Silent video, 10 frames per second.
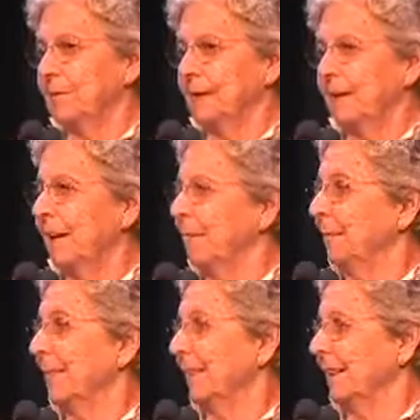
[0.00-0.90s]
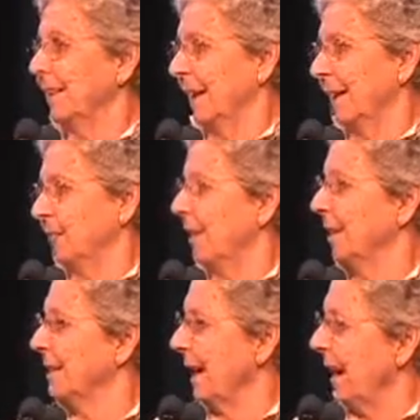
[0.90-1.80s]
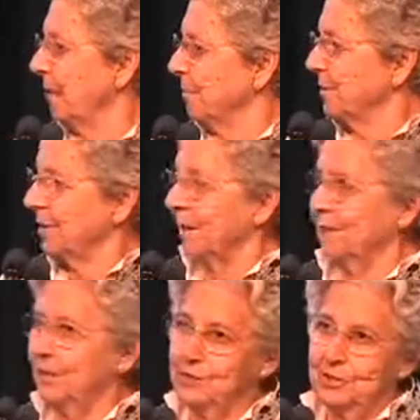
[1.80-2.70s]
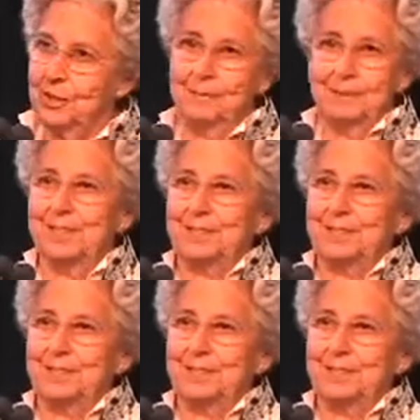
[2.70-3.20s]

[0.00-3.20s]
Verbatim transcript: me a million and one times, and you should all be